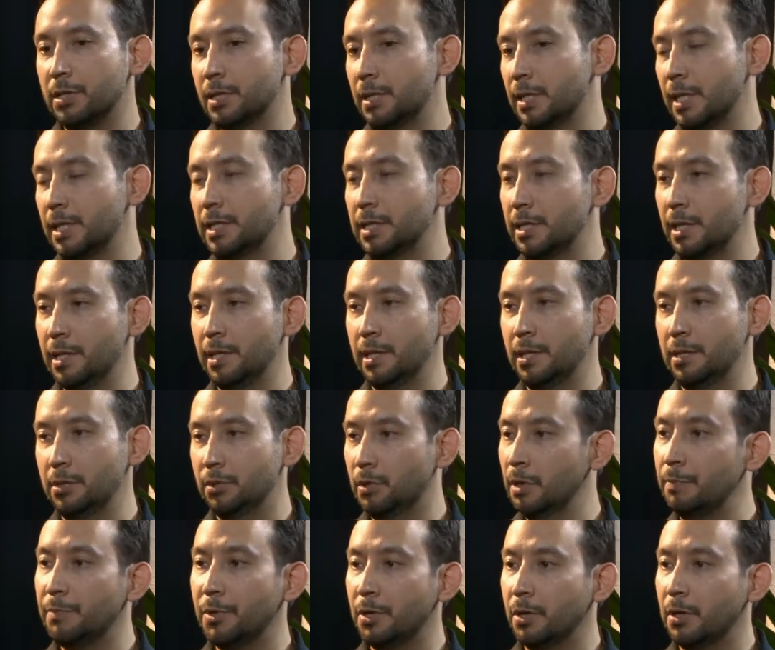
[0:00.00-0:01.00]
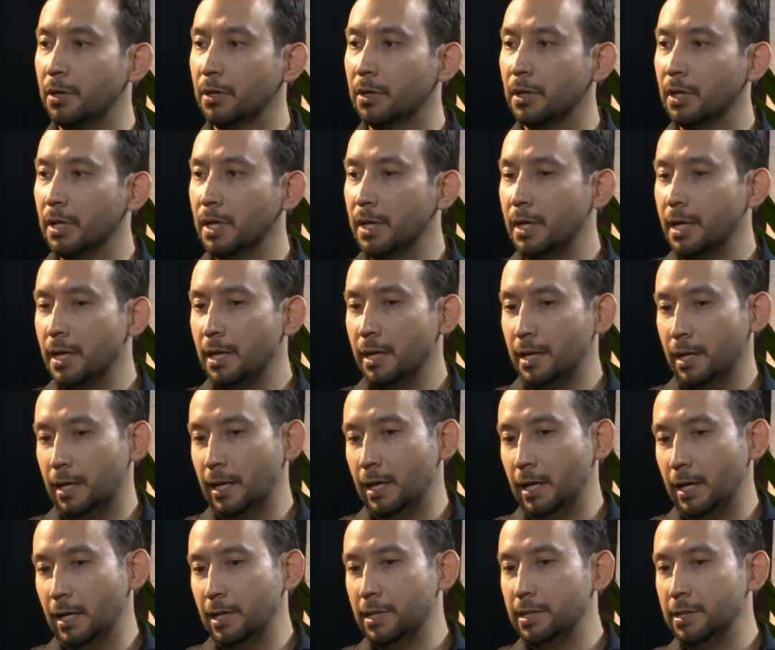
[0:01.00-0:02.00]
they see that ScriptRock
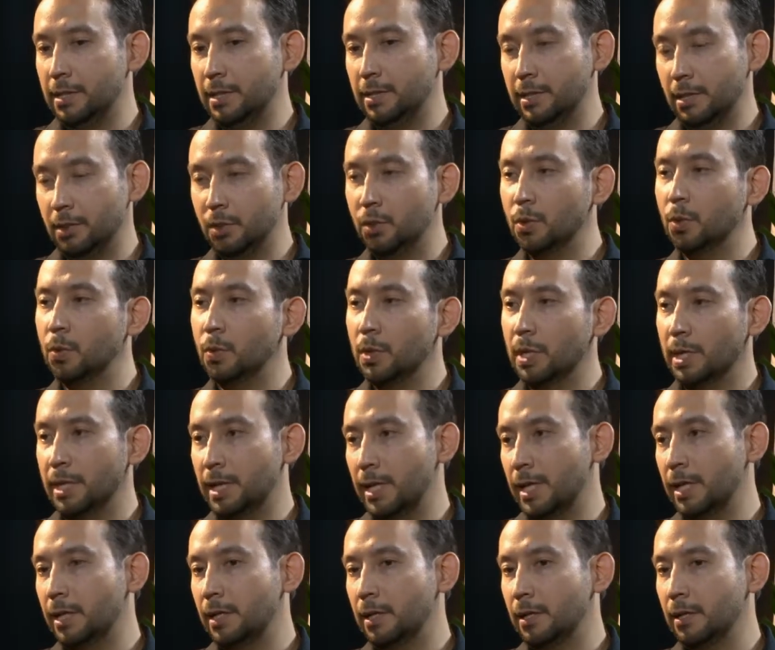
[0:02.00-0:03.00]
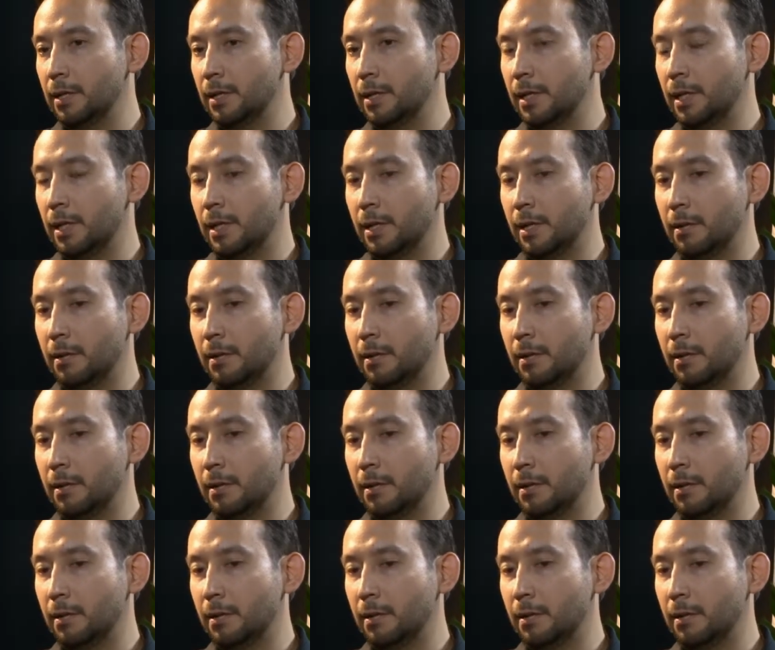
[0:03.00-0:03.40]
is a tool that they can